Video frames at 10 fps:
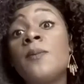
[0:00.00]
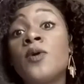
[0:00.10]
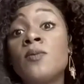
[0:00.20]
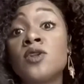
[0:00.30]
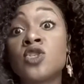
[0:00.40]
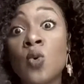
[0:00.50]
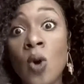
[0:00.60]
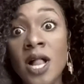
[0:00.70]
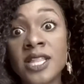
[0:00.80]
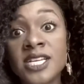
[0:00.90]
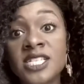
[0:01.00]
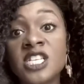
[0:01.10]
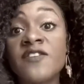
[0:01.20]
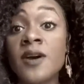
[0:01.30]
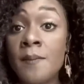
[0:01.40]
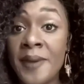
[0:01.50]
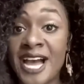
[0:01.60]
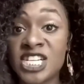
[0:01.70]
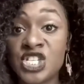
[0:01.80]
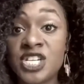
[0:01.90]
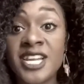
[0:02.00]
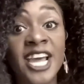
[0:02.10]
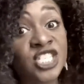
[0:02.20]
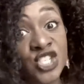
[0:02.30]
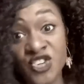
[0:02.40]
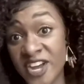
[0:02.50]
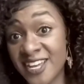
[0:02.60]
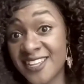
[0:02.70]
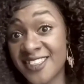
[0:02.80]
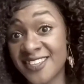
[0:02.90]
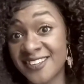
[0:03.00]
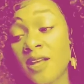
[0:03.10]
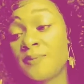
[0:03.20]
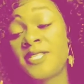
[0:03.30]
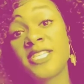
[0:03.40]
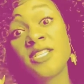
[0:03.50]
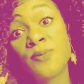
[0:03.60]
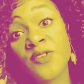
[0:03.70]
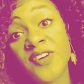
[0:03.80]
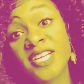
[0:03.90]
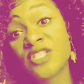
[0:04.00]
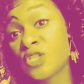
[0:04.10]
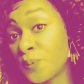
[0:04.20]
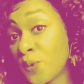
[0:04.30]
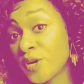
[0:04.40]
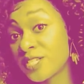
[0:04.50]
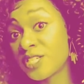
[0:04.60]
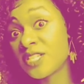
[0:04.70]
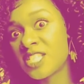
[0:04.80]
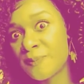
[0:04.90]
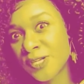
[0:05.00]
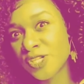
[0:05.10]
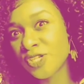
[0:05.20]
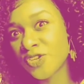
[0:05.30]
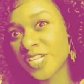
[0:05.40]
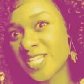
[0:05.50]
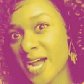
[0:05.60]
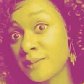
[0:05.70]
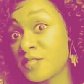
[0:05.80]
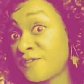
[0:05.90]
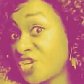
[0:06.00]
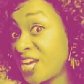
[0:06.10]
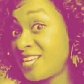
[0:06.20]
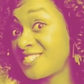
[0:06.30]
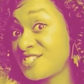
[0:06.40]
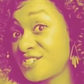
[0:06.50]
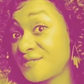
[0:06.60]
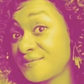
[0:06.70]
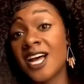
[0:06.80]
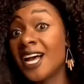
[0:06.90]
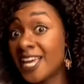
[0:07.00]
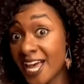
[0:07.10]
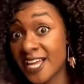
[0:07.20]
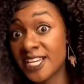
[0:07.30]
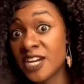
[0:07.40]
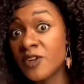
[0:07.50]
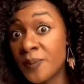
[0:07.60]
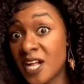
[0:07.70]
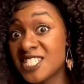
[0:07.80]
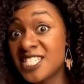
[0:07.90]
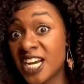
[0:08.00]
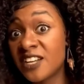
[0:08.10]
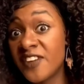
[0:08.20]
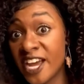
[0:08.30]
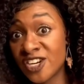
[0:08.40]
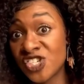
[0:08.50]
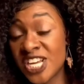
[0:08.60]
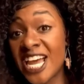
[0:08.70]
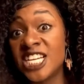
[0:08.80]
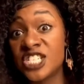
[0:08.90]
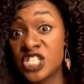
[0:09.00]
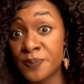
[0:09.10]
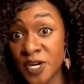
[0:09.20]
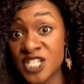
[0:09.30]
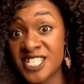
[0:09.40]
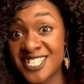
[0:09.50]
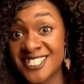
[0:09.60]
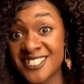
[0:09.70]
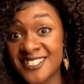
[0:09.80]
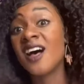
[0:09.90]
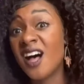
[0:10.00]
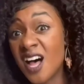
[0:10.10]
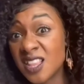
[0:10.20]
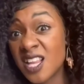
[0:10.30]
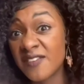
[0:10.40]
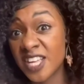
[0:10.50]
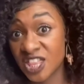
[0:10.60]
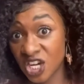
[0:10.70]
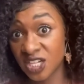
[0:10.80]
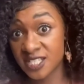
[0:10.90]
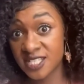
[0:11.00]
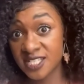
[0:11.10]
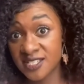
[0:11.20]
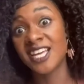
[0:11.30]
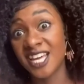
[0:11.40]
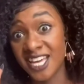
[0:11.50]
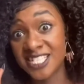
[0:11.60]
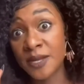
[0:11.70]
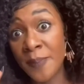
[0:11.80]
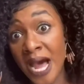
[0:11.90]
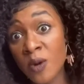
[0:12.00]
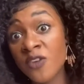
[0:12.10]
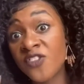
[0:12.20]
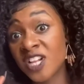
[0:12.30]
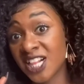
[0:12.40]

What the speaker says: It promotes qualities of compassion and strength. Obsidian provides support, especially during times of change. Again, it repels negative energy and disperses unloving thoughts. It's a powerful